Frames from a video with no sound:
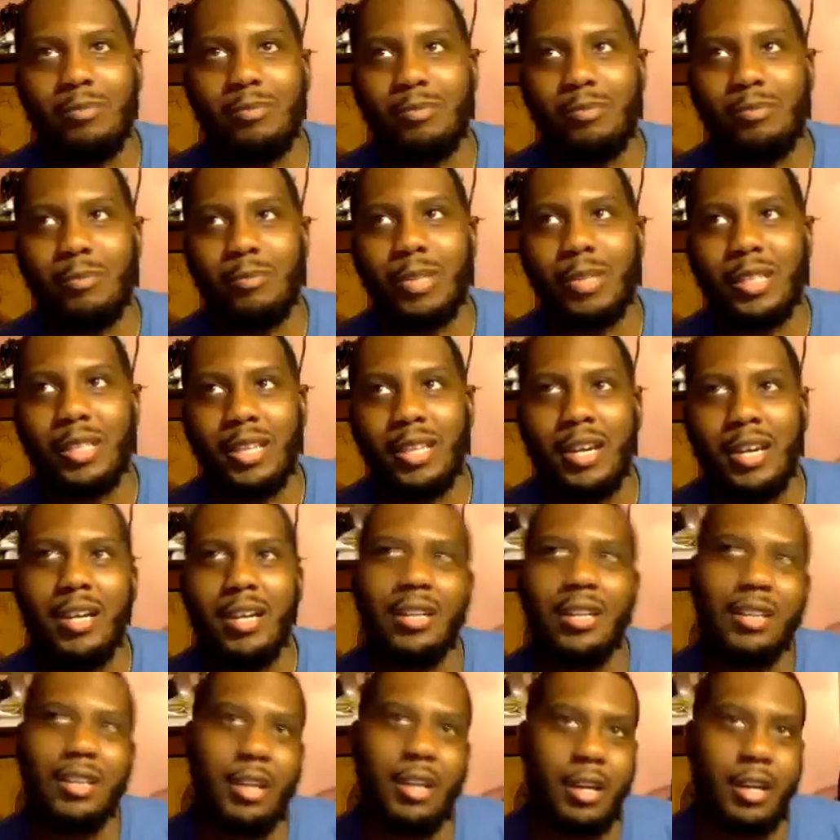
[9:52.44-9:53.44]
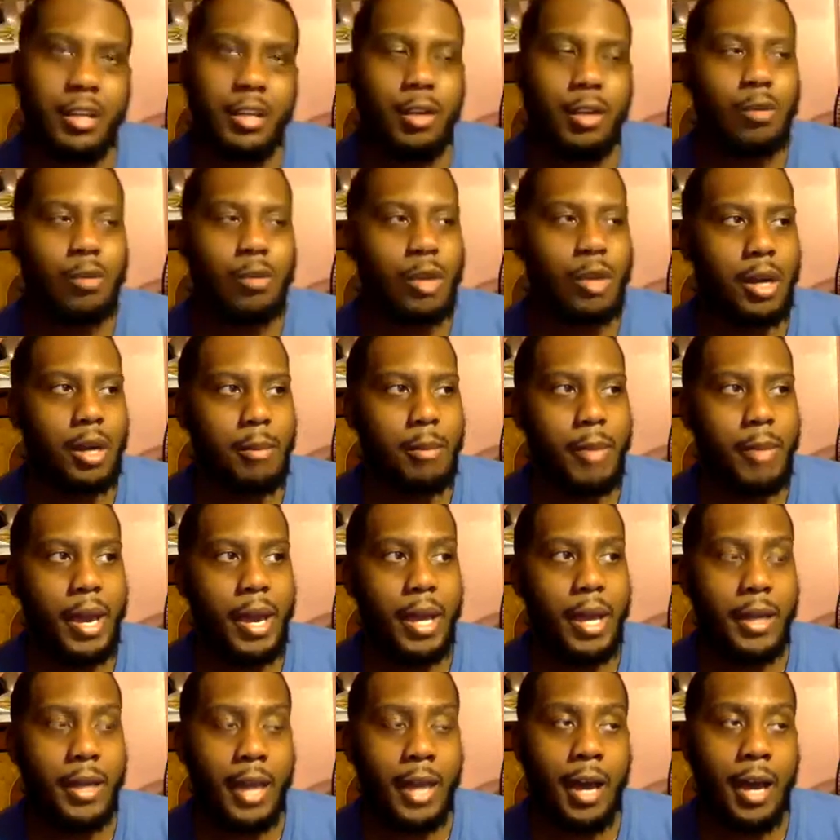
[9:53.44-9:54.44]
But Larry gonna come
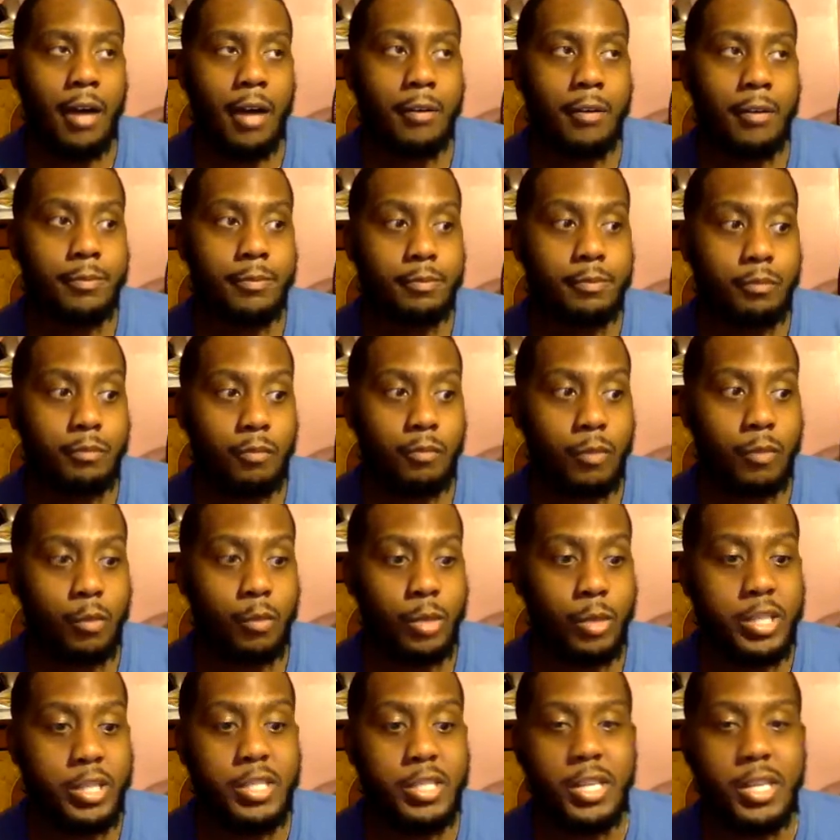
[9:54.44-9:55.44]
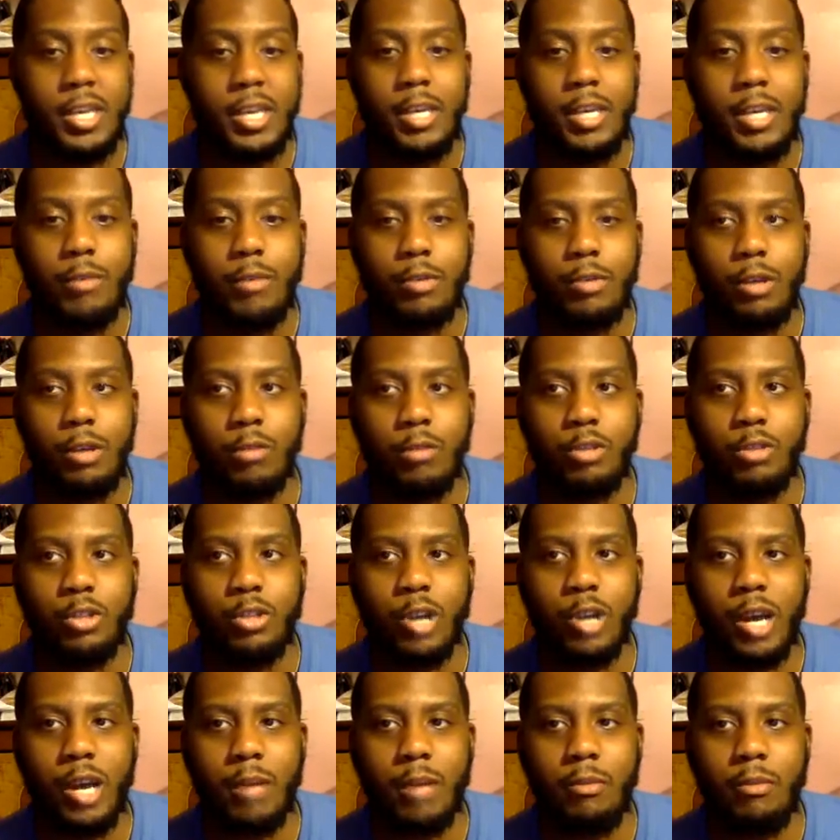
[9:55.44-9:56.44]
back now. When he said he was gonna
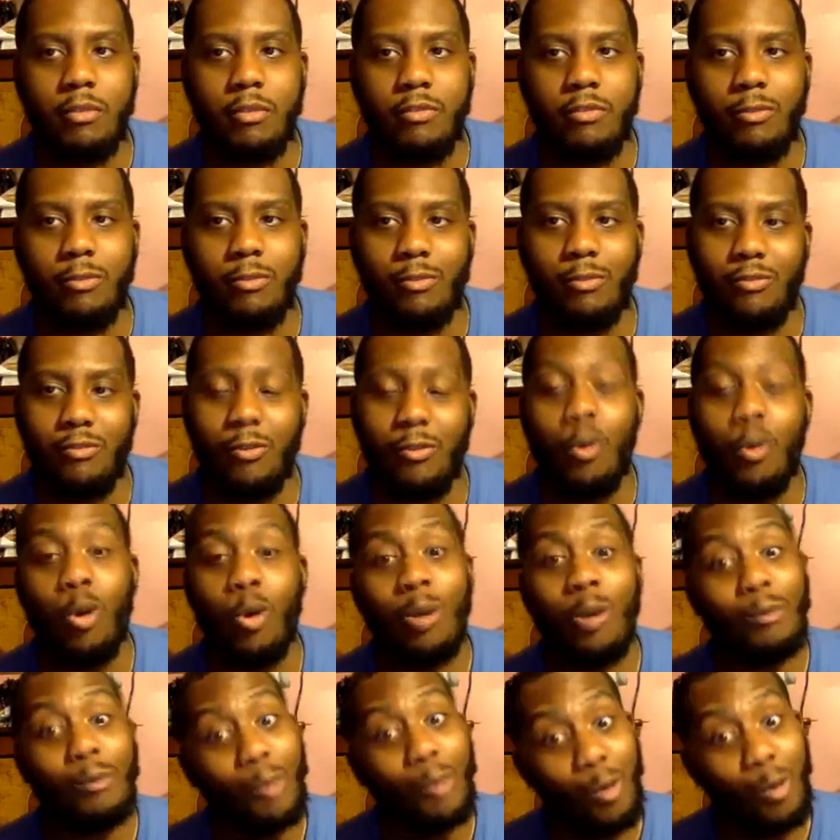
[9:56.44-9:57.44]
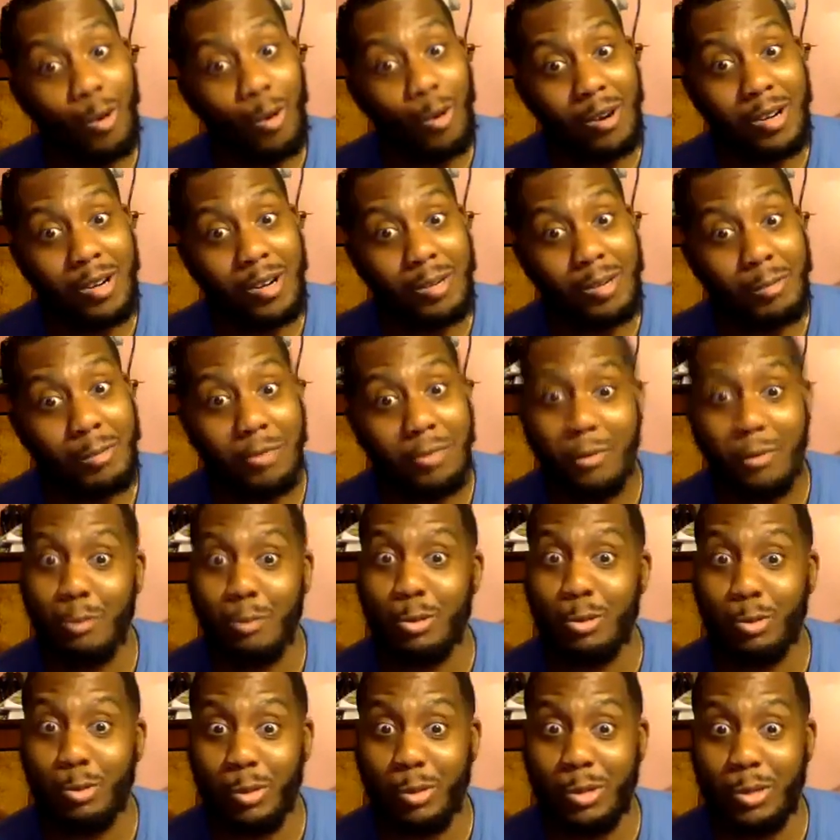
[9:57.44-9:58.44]
drop four more before
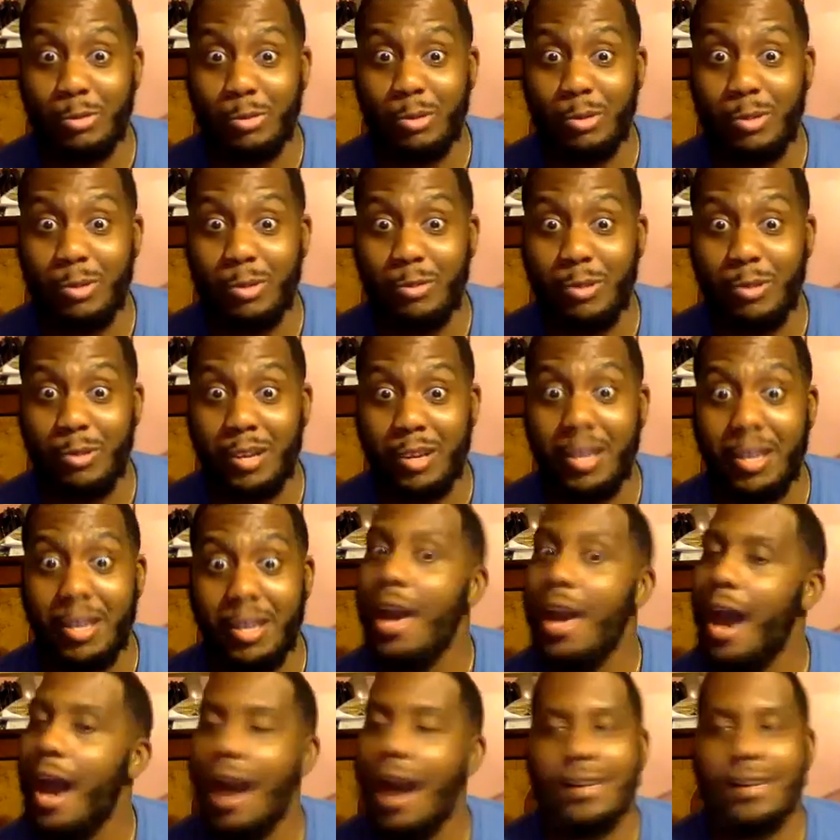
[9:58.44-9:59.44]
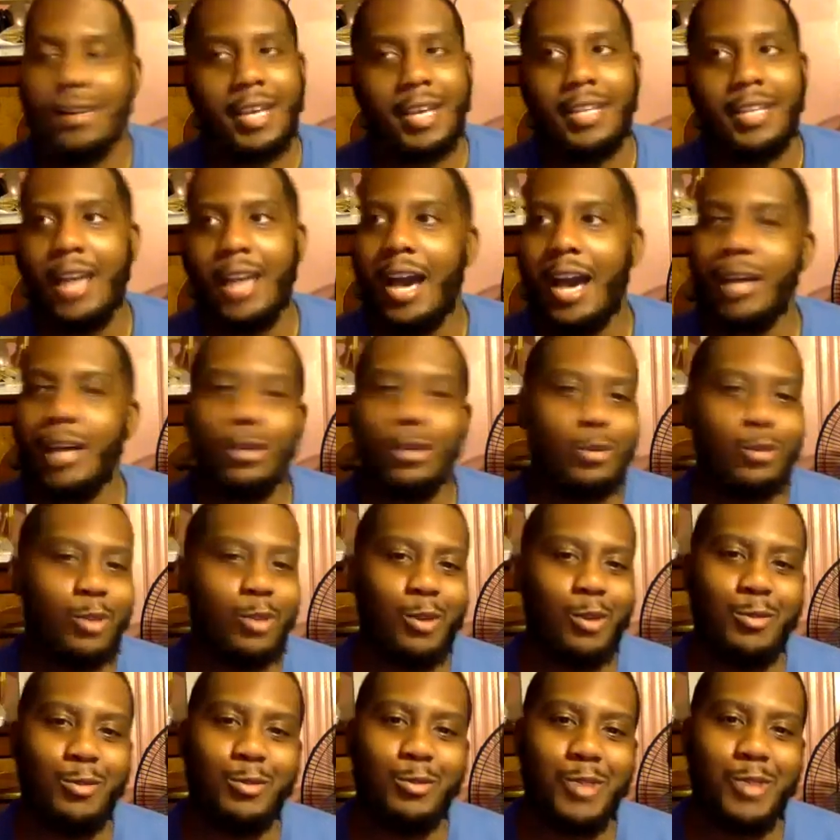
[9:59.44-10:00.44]
2021. I was like, nah, dude,
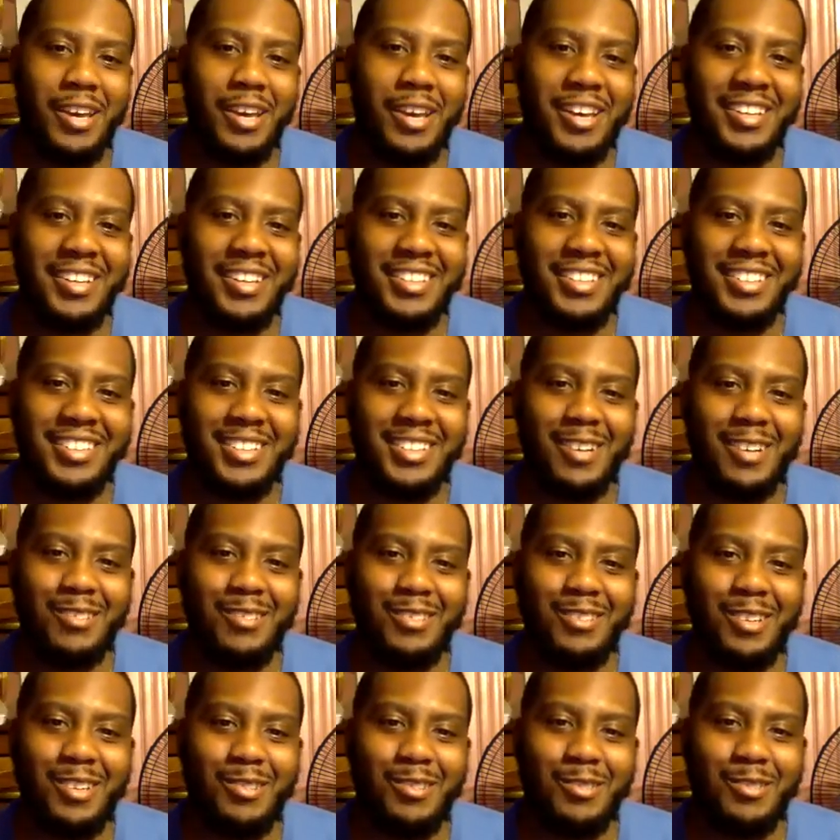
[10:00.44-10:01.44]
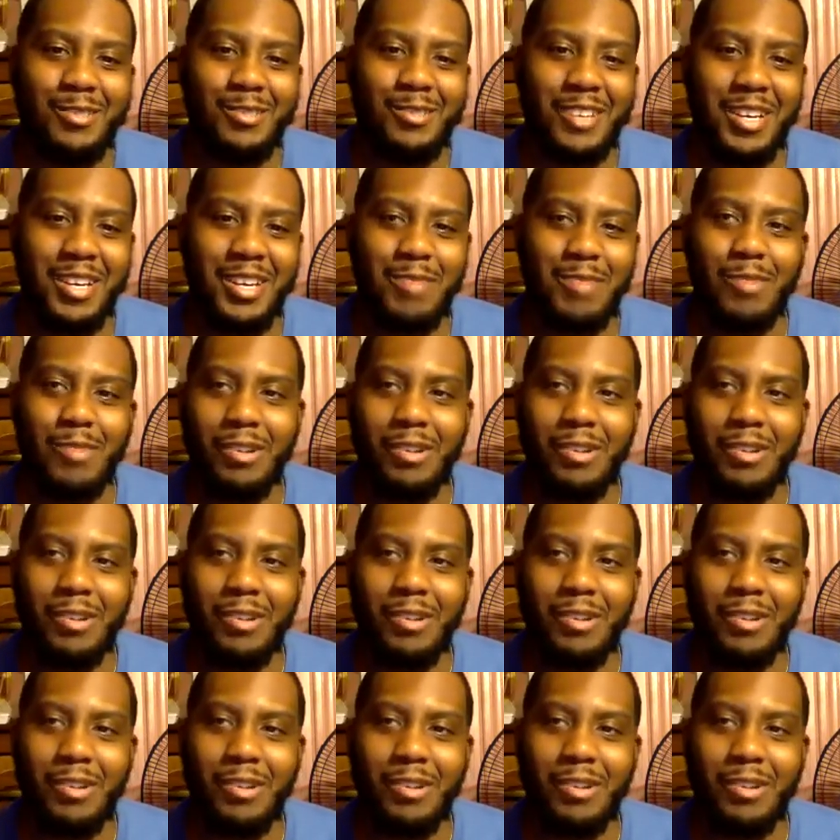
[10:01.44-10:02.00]
don't do that. Don't do that, bro.